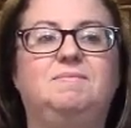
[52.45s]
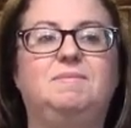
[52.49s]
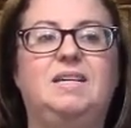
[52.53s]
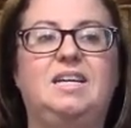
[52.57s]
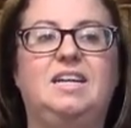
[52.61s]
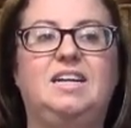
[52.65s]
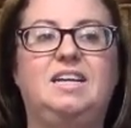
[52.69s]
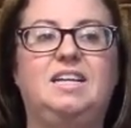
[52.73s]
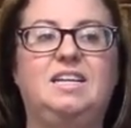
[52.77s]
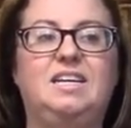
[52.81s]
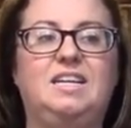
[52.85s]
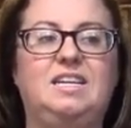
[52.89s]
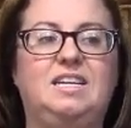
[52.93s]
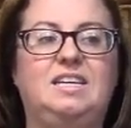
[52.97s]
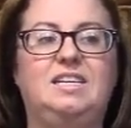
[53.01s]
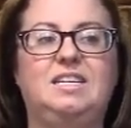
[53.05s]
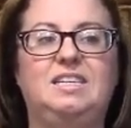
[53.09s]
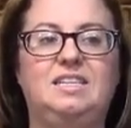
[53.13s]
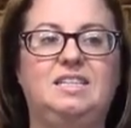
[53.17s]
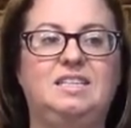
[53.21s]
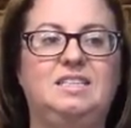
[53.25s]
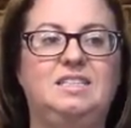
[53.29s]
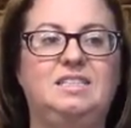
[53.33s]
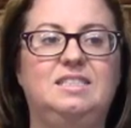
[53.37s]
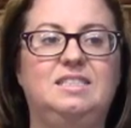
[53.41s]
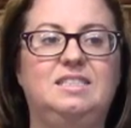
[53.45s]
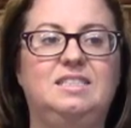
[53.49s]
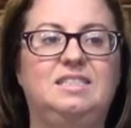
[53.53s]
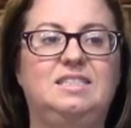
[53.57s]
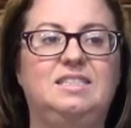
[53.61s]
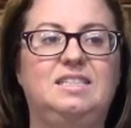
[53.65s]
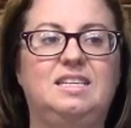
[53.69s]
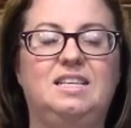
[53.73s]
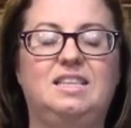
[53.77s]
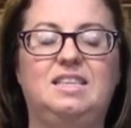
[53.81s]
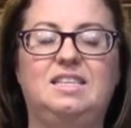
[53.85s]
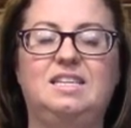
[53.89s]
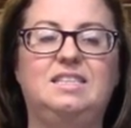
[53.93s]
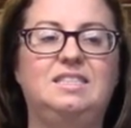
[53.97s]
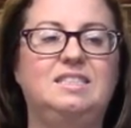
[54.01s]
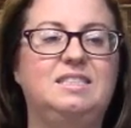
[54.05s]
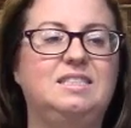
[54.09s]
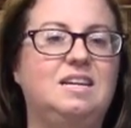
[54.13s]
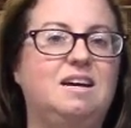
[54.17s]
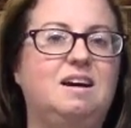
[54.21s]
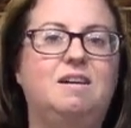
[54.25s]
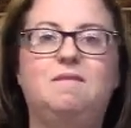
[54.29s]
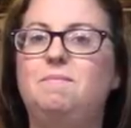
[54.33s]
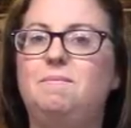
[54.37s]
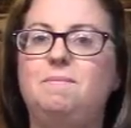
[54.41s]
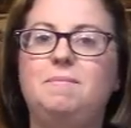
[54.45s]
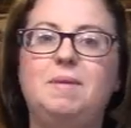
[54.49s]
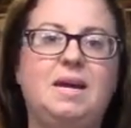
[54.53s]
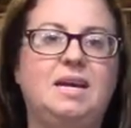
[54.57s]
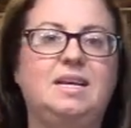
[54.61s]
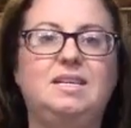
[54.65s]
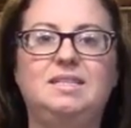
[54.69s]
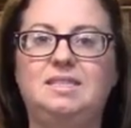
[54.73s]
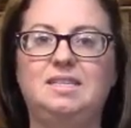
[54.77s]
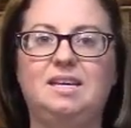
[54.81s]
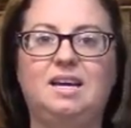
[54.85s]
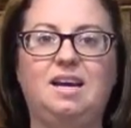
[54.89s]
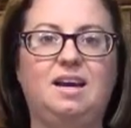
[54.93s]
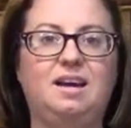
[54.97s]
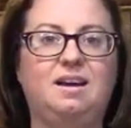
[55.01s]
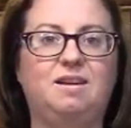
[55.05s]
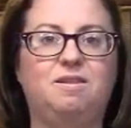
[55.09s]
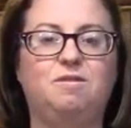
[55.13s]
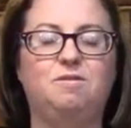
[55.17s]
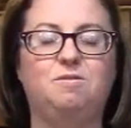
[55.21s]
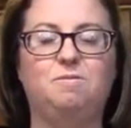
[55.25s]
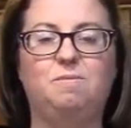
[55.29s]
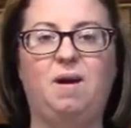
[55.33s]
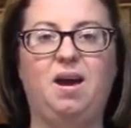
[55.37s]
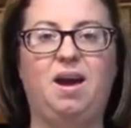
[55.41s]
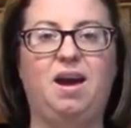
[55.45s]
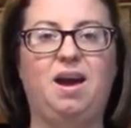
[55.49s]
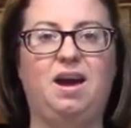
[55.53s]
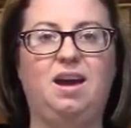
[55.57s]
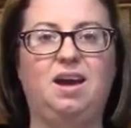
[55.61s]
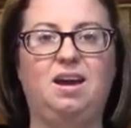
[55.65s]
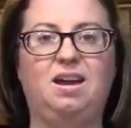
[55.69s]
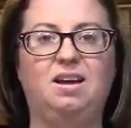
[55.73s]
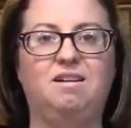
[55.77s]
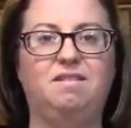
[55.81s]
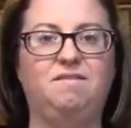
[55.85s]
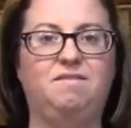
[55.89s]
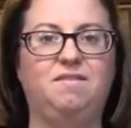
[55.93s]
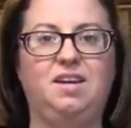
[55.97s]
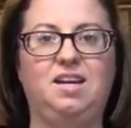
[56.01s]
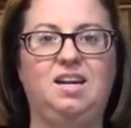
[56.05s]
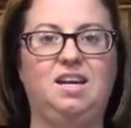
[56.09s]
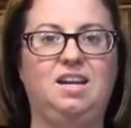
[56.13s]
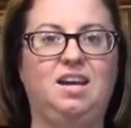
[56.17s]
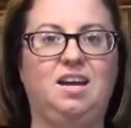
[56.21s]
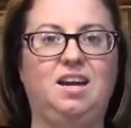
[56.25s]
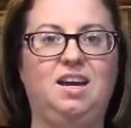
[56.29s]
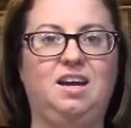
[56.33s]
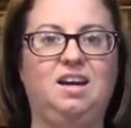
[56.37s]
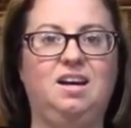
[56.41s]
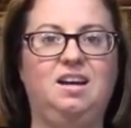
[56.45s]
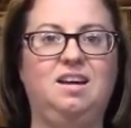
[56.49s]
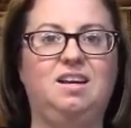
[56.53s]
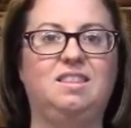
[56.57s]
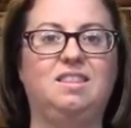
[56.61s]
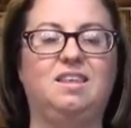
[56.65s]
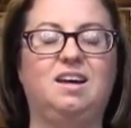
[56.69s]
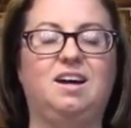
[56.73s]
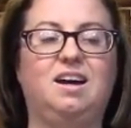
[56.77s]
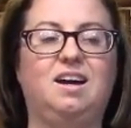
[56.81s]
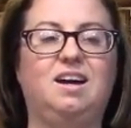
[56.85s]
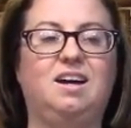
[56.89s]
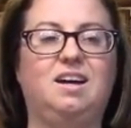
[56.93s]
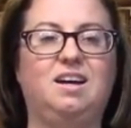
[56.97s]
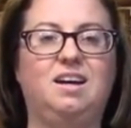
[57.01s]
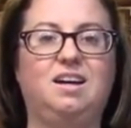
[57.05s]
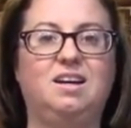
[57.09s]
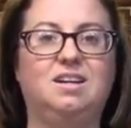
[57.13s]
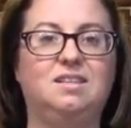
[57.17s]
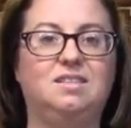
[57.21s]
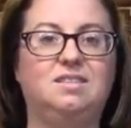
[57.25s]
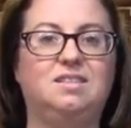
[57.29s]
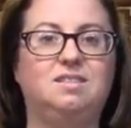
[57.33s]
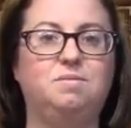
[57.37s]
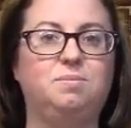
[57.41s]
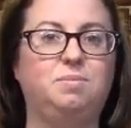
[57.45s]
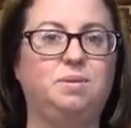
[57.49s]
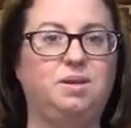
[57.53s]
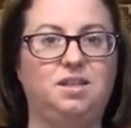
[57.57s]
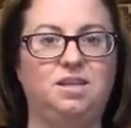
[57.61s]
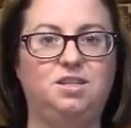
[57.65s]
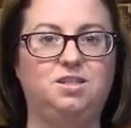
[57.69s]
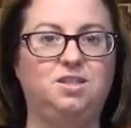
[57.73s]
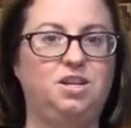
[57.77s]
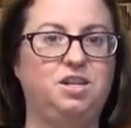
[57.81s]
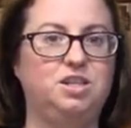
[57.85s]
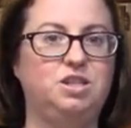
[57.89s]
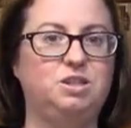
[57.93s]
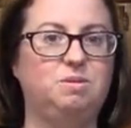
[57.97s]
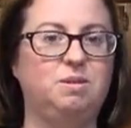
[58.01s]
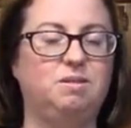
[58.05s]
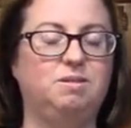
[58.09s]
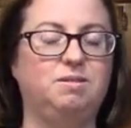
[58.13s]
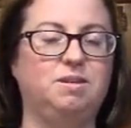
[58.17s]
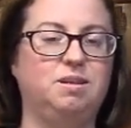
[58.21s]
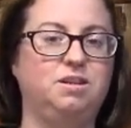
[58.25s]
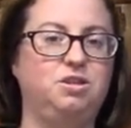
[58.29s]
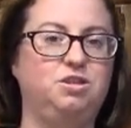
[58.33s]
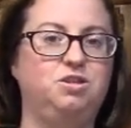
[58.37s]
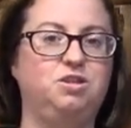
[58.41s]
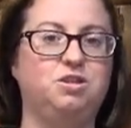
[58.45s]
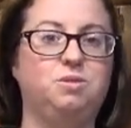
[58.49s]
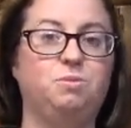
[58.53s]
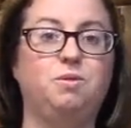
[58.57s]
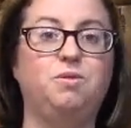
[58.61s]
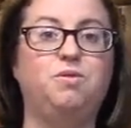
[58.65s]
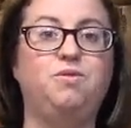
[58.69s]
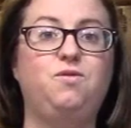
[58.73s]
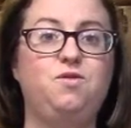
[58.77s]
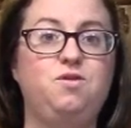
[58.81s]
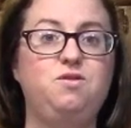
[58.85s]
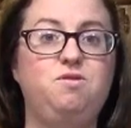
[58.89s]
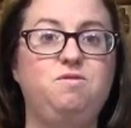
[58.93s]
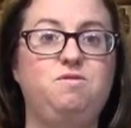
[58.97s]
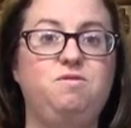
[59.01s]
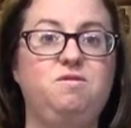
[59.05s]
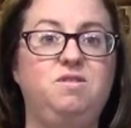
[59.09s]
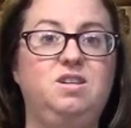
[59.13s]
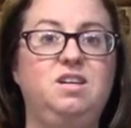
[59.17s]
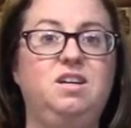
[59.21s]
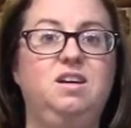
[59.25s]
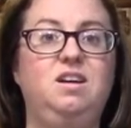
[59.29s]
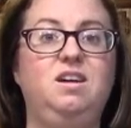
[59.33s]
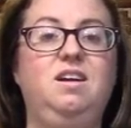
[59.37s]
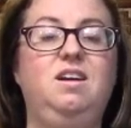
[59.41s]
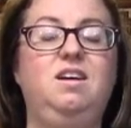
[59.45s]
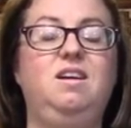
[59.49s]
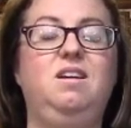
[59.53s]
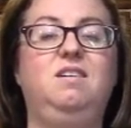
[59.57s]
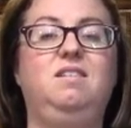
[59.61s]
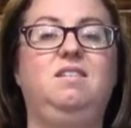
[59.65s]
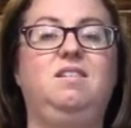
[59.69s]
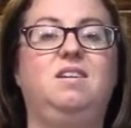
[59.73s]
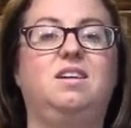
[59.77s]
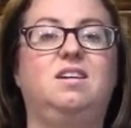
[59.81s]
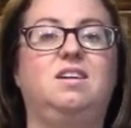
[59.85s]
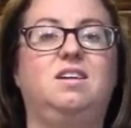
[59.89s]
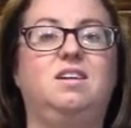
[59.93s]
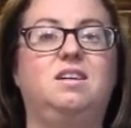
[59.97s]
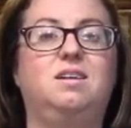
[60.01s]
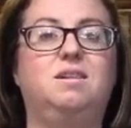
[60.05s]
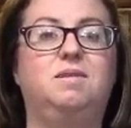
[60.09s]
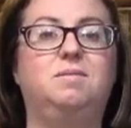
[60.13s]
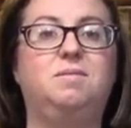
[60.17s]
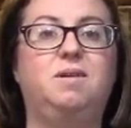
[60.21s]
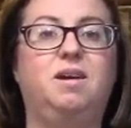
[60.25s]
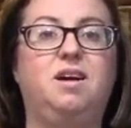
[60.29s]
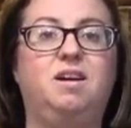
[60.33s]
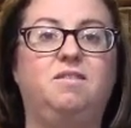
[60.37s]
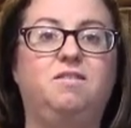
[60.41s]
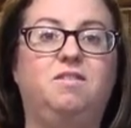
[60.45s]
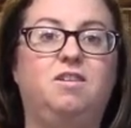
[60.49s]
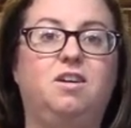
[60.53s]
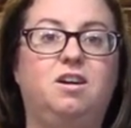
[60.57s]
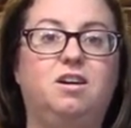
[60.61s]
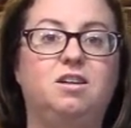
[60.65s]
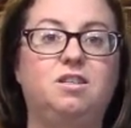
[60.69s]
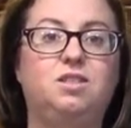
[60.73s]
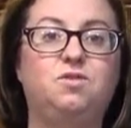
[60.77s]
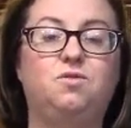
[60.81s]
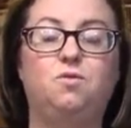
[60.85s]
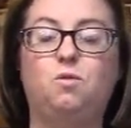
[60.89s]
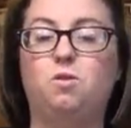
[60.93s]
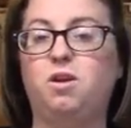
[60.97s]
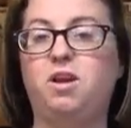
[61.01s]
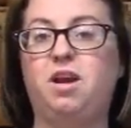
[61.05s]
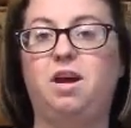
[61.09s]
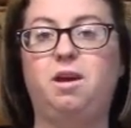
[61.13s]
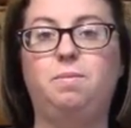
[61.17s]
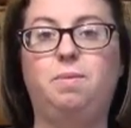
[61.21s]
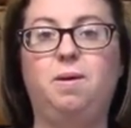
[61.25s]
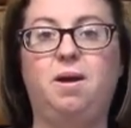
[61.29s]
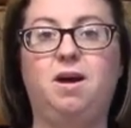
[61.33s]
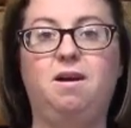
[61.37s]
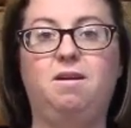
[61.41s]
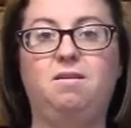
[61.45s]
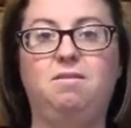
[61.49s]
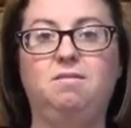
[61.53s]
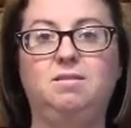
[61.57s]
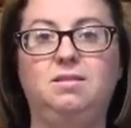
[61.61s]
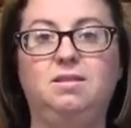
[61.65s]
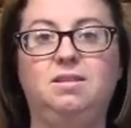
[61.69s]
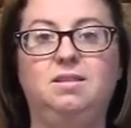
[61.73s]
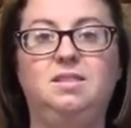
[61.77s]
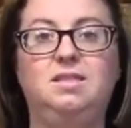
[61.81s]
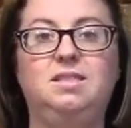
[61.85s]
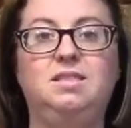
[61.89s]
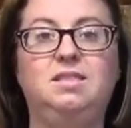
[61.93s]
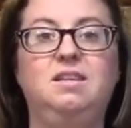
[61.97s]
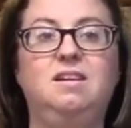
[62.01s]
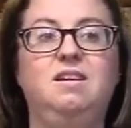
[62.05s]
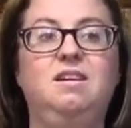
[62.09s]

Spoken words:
It is this amazing way of eating that has completely changed my relationship with food. I lost 48 pounds.